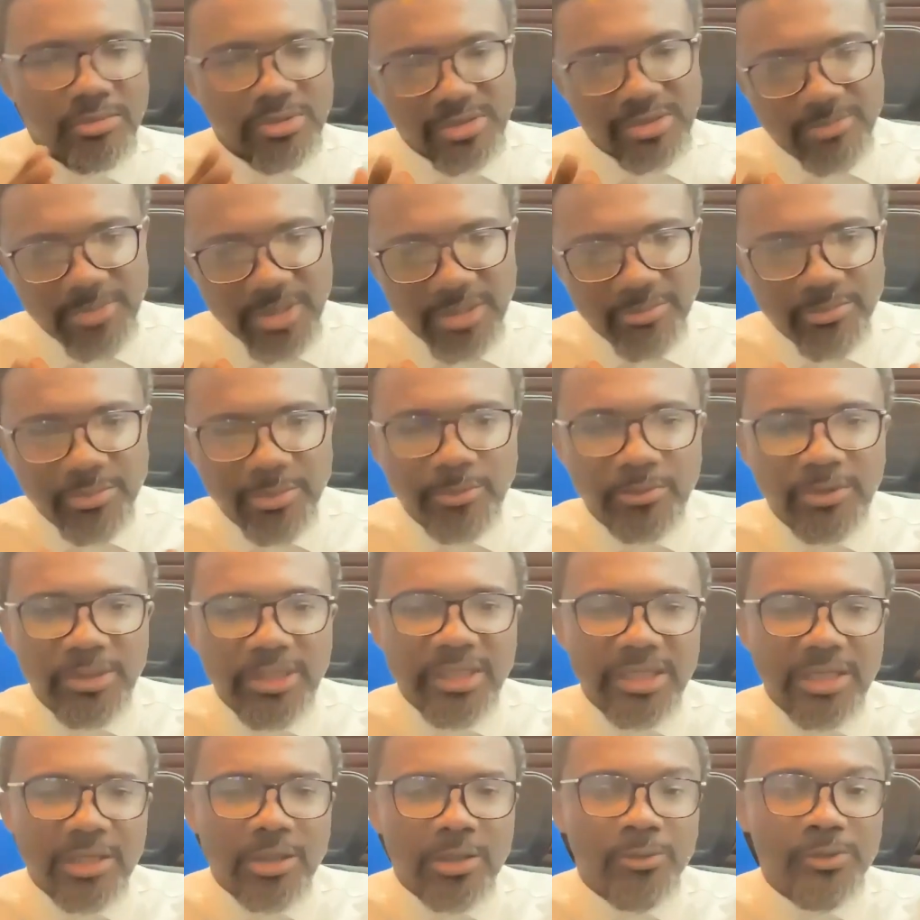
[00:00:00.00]
smart people,
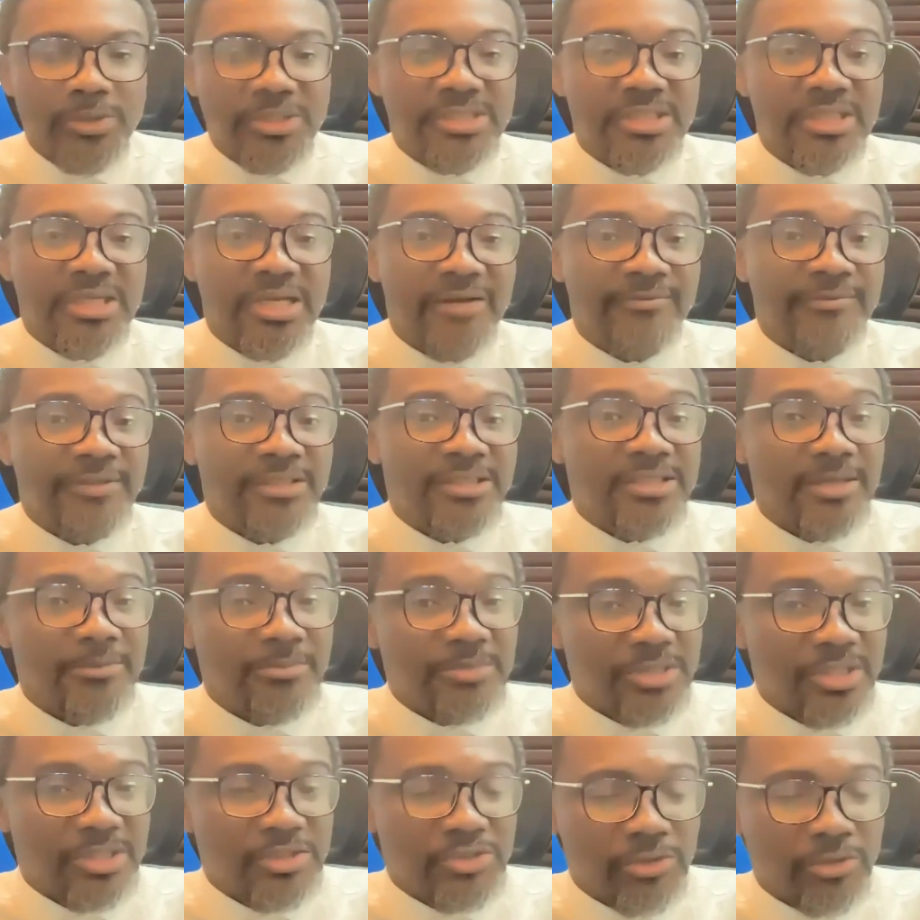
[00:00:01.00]
like I always say, have the
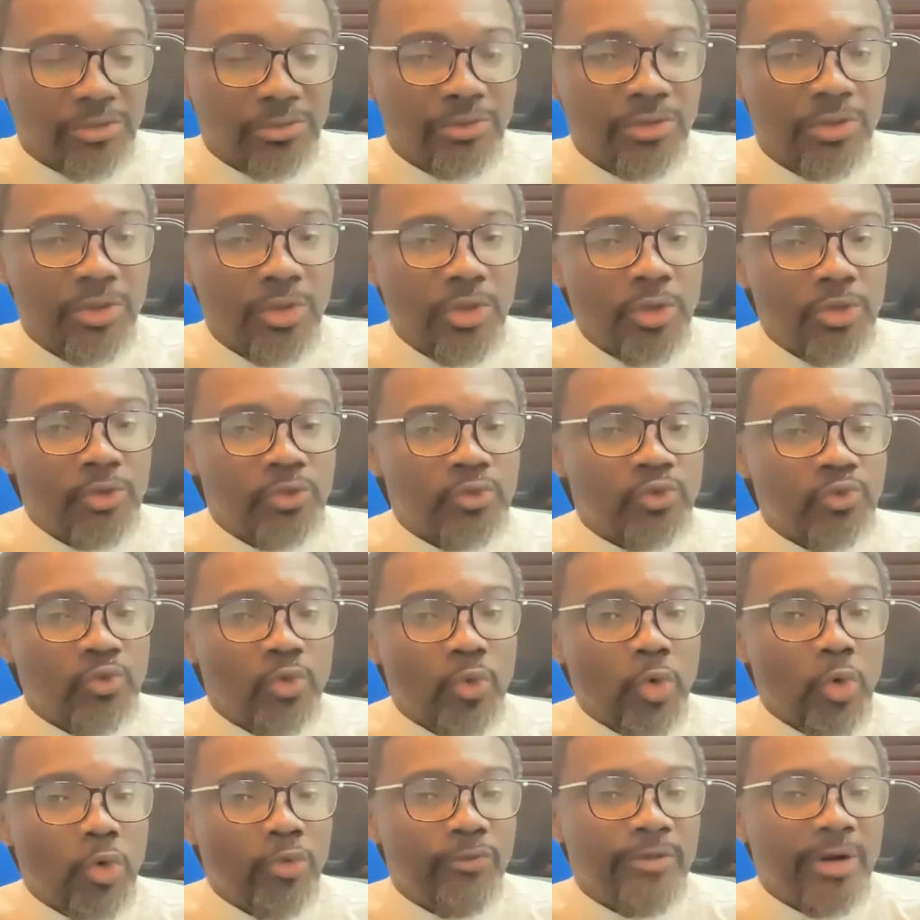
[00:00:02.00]
temptation
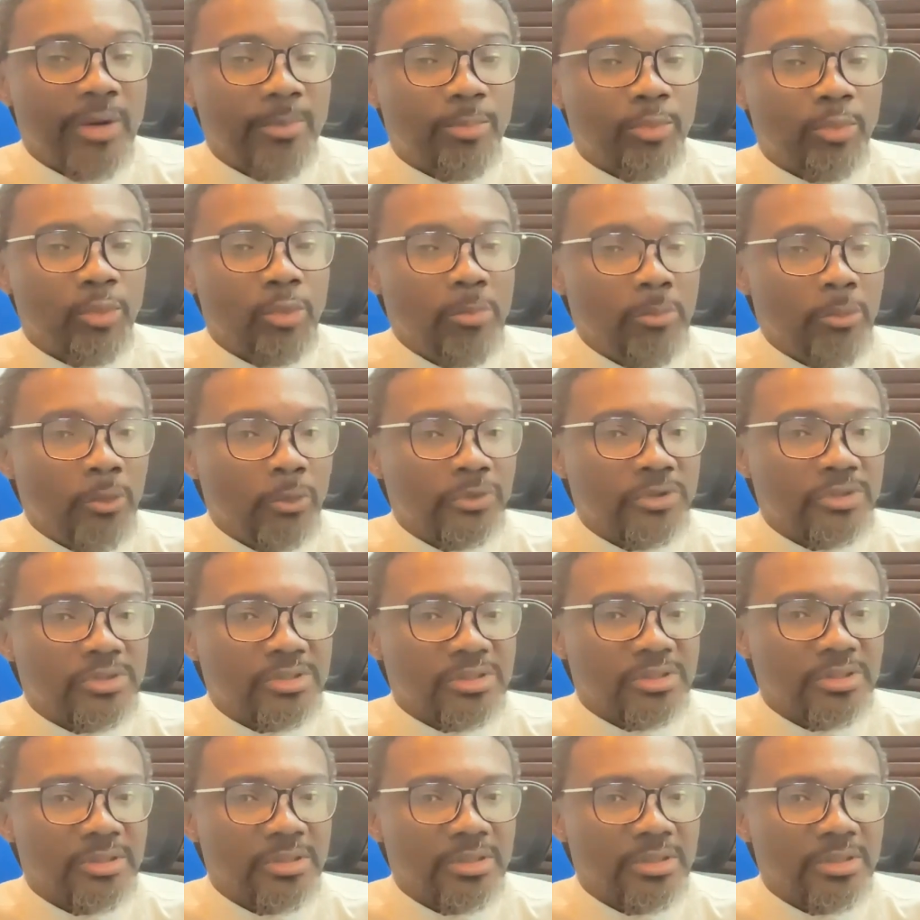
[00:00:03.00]
to over-promote